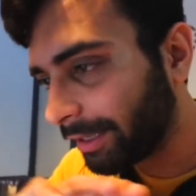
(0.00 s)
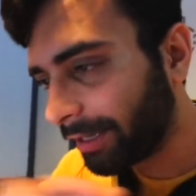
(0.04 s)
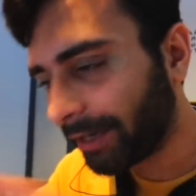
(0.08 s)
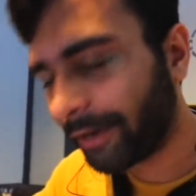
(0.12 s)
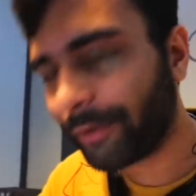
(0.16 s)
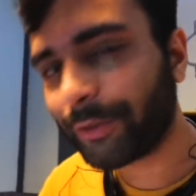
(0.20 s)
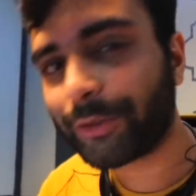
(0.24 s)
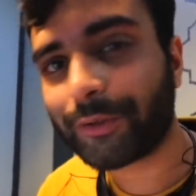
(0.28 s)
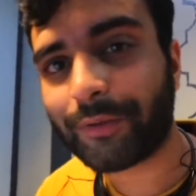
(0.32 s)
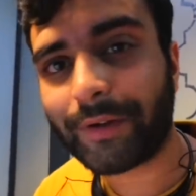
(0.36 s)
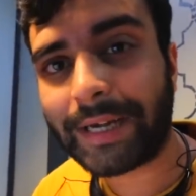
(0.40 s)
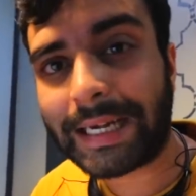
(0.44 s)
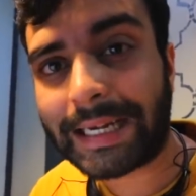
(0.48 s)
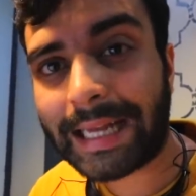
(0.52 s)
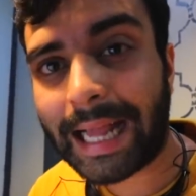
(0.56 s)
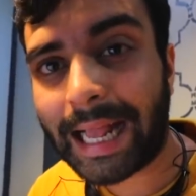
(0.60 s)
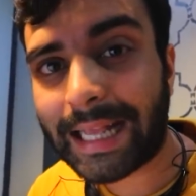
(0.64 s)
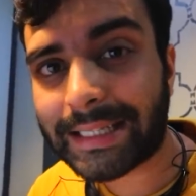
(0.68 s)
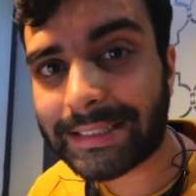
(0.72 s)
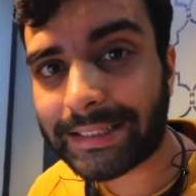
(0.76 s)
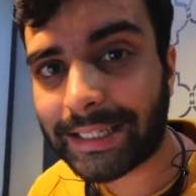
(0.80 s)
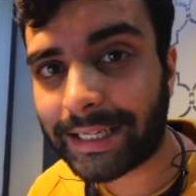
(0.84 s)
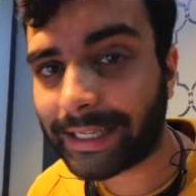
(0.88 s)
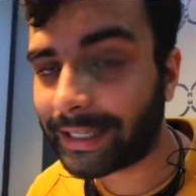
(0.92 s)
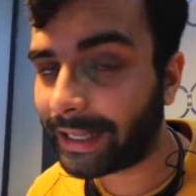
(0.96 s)
It was
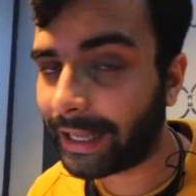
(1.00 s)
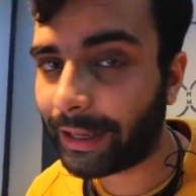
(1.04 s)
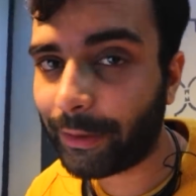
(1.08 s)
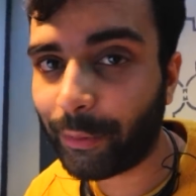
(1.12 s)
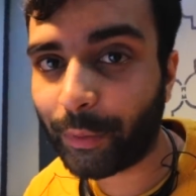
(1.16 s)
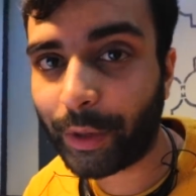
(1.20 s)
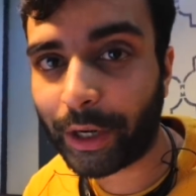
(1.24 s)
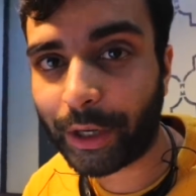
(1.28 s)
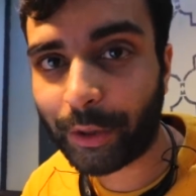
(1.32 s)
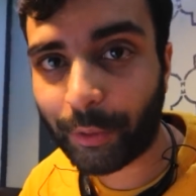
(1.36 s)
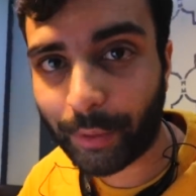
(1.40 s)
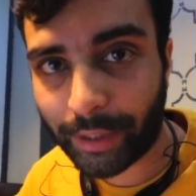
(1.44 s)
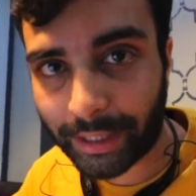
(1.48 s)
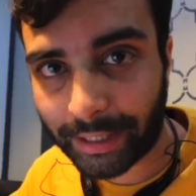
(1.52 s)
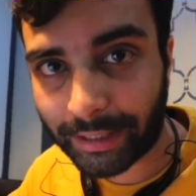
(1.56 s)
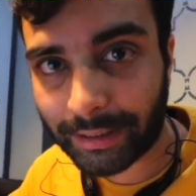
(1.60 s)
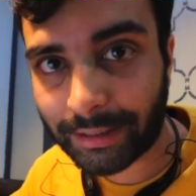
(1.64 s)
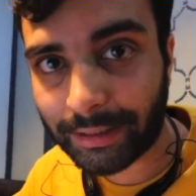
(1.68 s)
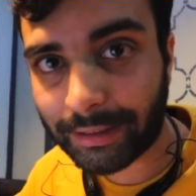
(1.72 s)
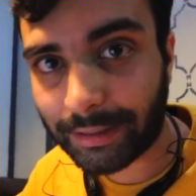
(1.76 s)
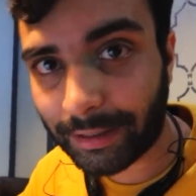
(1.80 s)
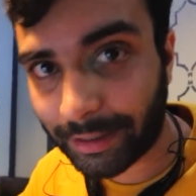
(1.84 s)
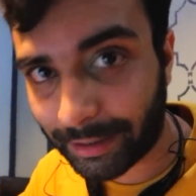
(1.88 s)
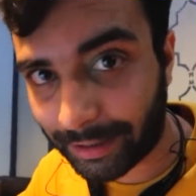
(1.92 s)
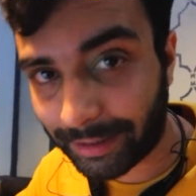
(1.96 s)
fantastic and we are doing
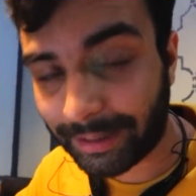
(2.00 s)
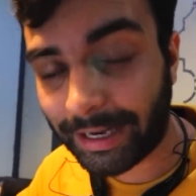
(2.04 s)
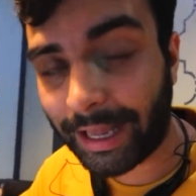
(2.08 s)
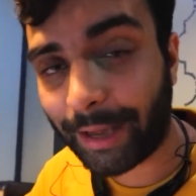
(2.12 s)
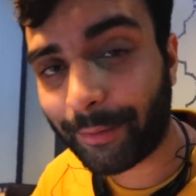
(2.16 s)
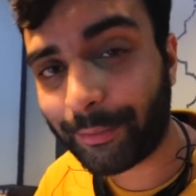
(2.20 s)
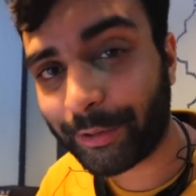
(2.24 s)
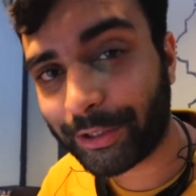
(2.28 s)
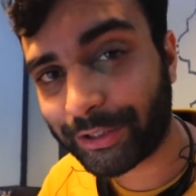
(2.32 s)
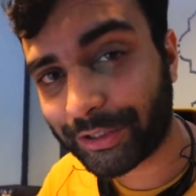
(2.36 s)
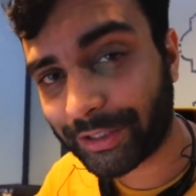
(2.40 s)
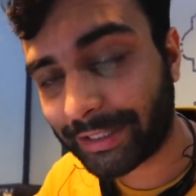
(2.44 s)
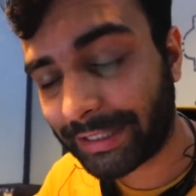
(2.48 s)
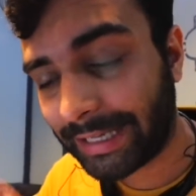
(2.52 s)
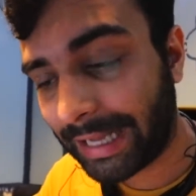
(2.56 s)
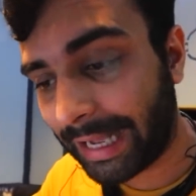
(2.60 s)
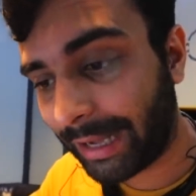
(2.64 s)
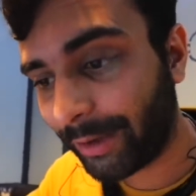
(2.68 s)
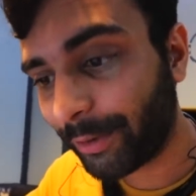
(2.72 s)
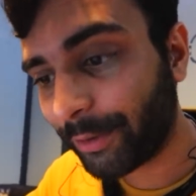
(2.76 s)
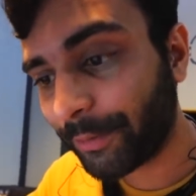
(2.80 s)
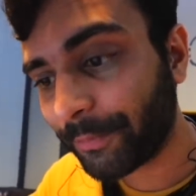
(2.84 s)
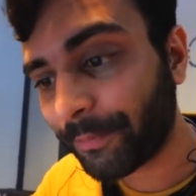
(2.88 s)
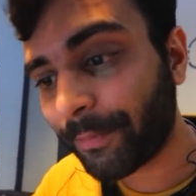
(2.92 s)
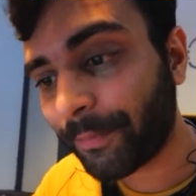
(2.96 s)
collaboration now.